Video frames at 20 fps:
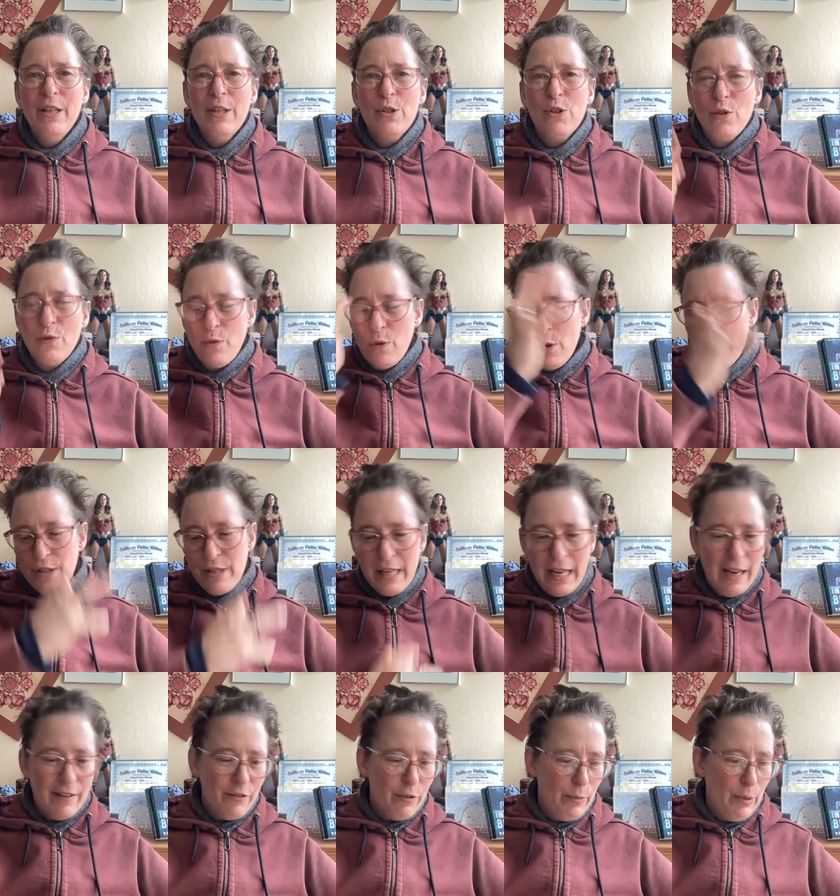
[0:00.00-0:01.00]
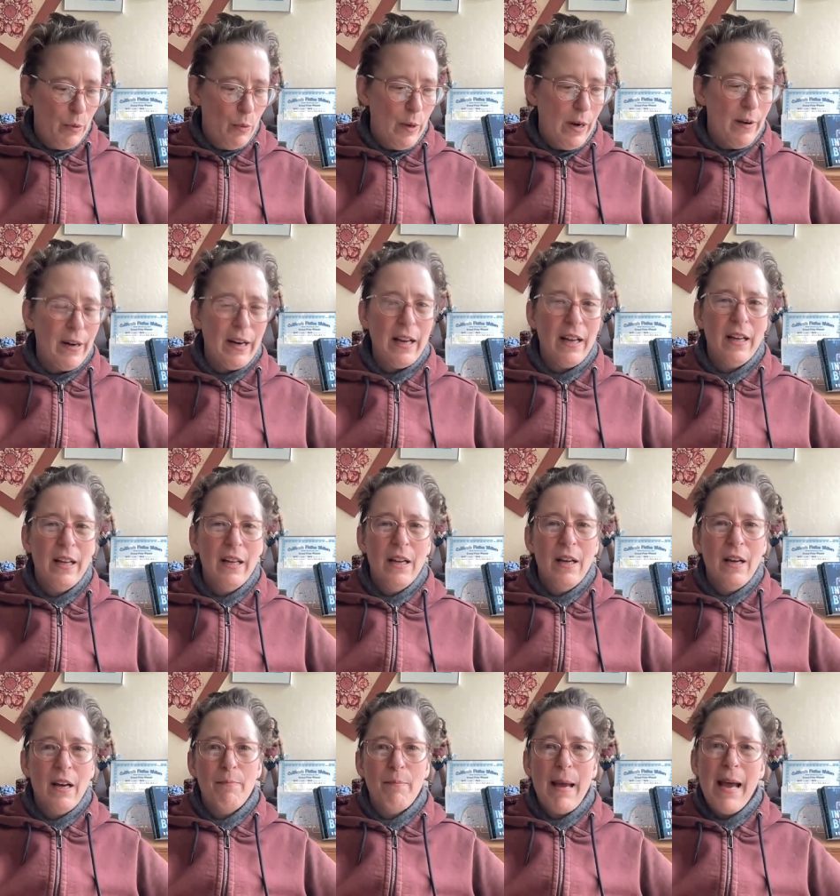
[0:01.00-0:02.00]
So of course they have to be wearing
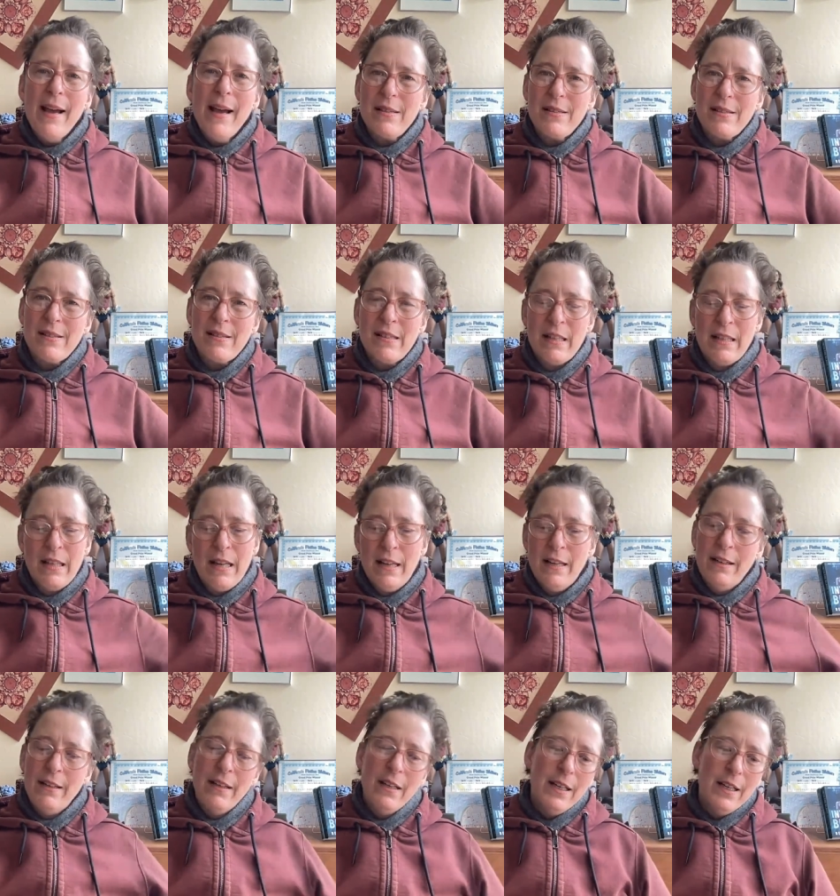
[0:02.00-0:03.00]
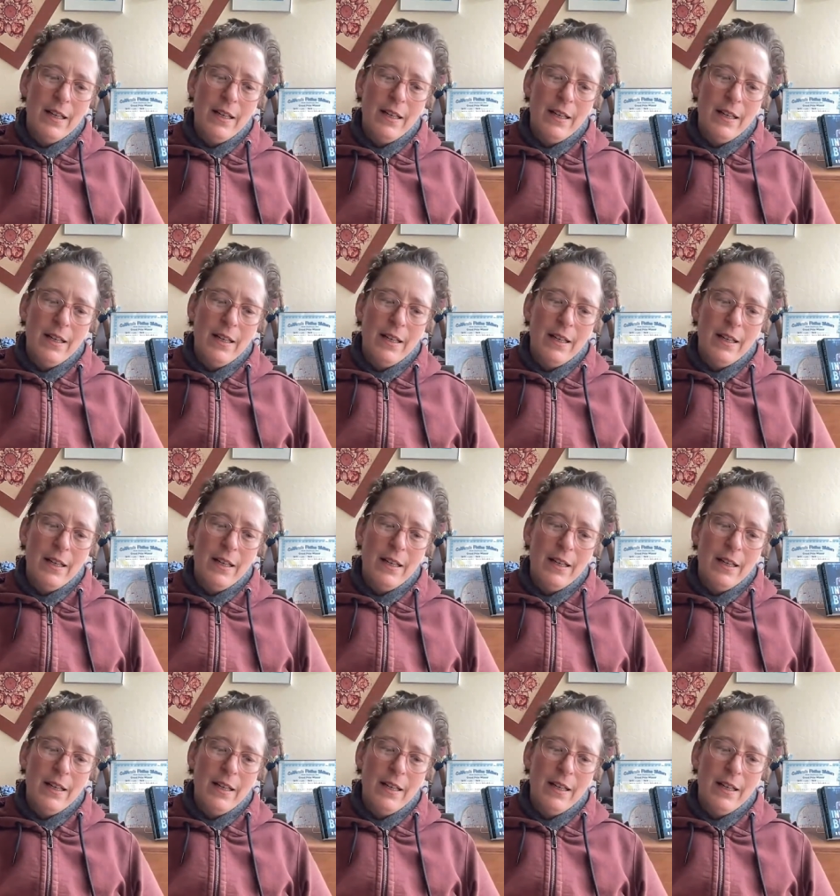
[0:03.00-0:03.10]
masks, and then